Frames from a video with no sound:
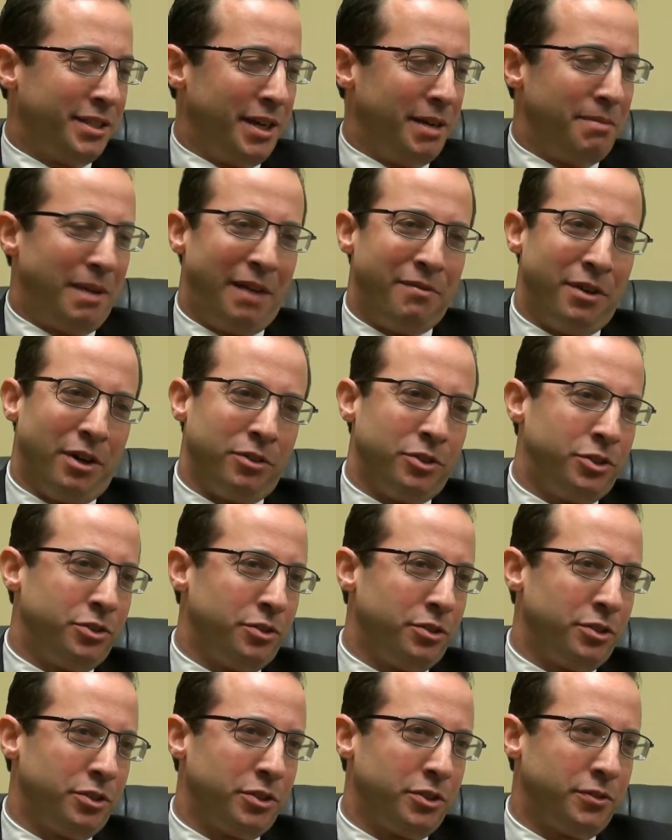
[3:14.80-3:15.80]
I've known
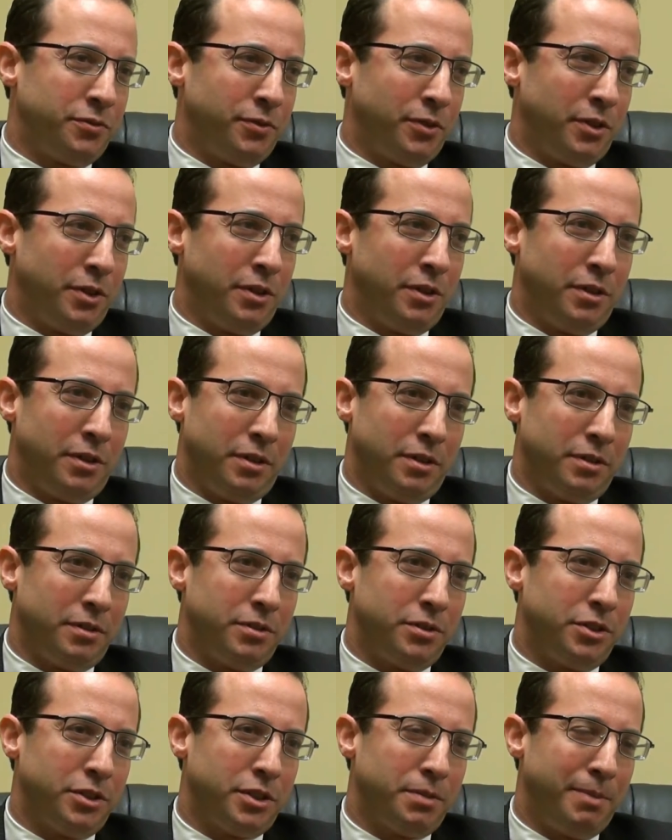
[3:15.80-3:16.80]
Jules for
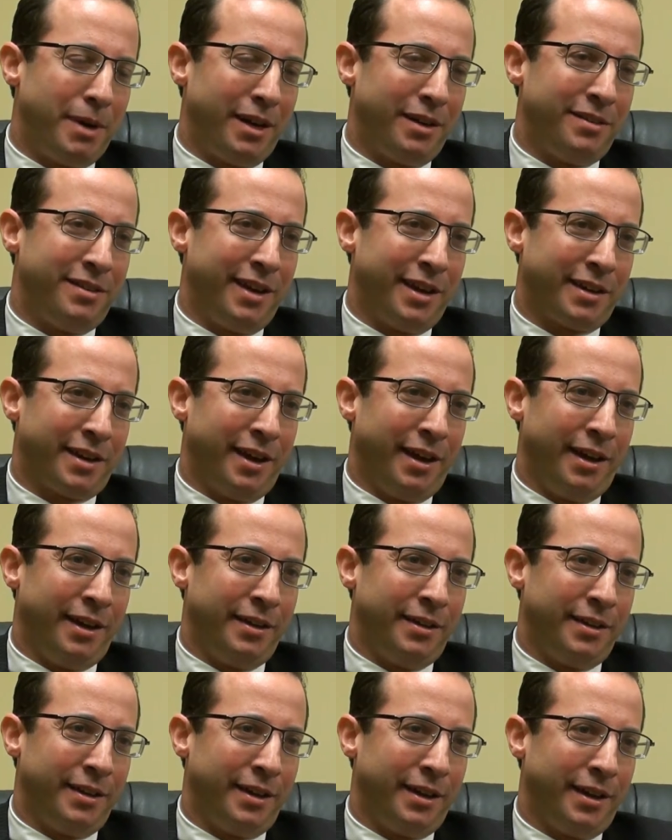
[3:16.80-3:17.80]
just about a
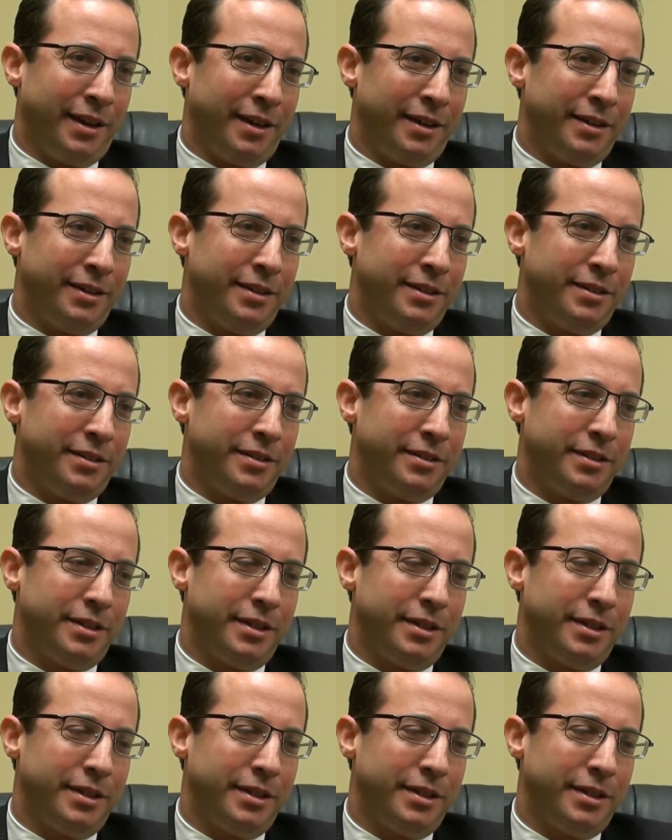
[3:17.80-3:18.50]
decade, and